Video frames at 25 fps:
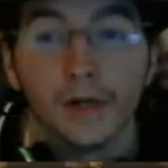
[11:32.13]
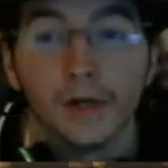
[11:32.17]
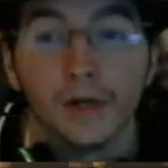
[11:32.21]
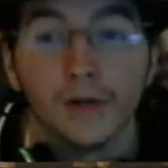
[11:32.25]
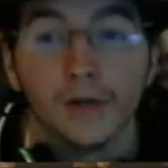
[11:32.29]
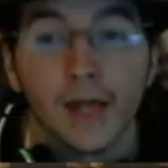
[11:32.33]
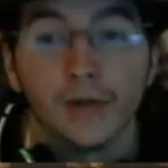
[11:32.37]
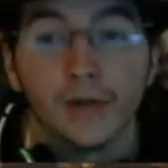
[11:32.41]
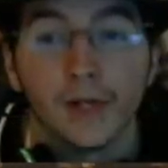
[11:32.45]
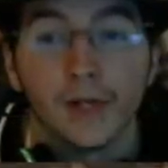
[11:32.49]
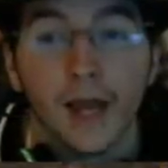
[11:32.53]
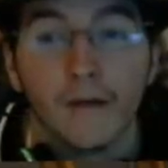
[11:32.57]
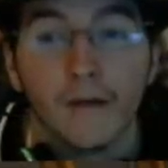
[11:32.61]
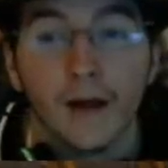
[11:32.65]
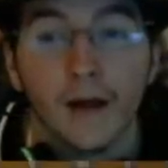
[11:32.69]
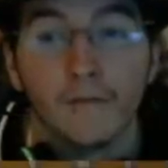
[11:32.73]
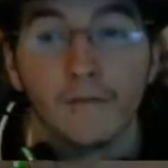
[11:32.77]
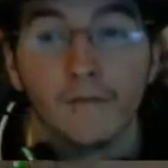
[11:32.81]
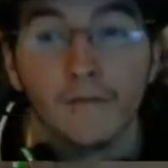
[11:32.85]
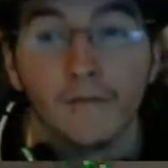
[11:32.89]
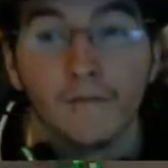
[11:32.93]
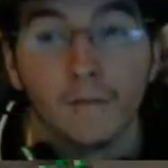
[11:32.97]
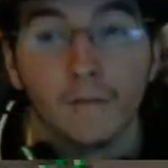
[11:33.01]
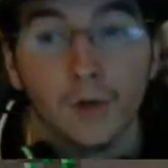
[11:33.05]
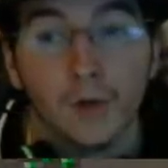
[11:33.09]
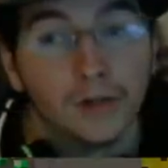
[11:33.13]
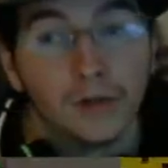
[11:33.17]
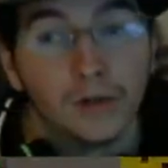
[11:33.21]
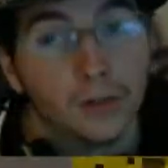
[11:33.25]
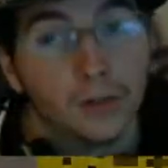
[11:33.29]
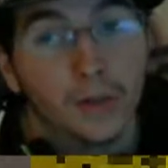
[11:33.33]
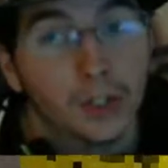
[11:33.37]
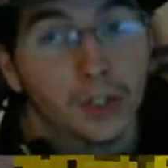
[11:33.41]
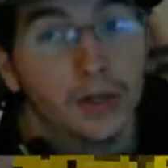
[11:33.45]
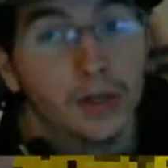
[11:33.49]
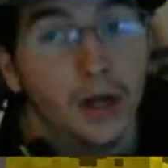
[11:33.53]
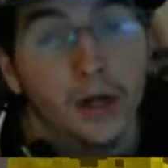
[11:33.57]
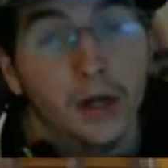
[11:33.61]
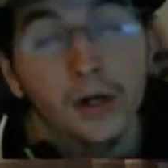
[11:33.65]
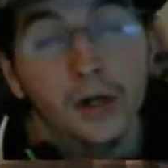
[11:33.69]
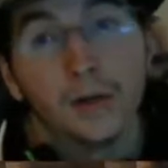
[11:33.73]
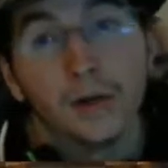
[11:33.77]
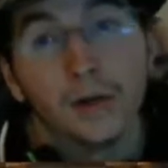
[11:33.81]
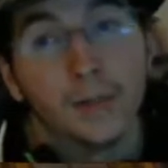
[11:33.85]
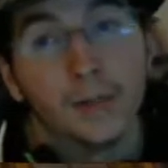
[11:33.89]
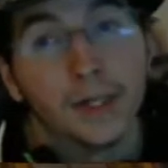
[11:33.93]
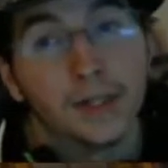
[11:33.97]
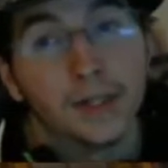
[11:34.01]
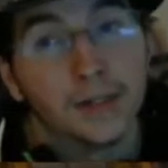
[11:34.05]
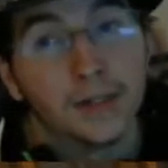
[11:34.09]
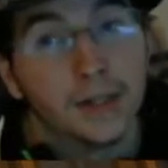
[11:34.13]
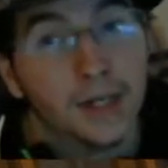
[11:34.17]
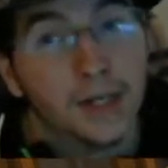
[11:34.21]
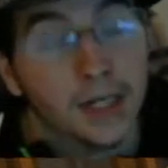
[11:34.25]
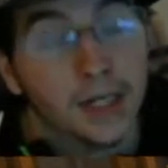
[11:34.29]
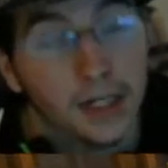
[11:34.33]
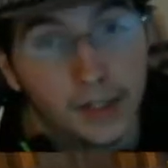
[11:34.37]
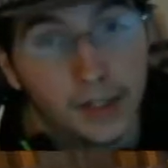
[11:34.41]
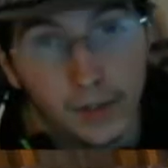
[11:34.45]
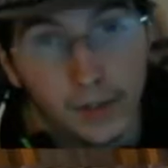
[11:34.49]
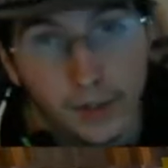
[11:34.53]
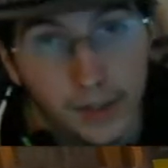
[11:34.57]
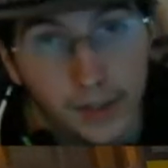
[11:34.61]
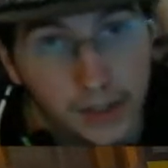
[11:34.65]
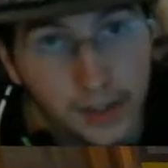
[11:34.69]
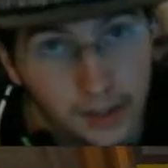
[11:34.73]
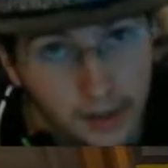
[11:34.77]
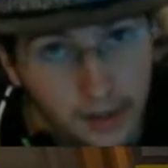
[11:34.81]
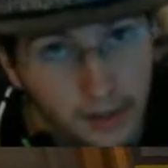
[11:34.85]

Over here you can have redstone torque under a piston and it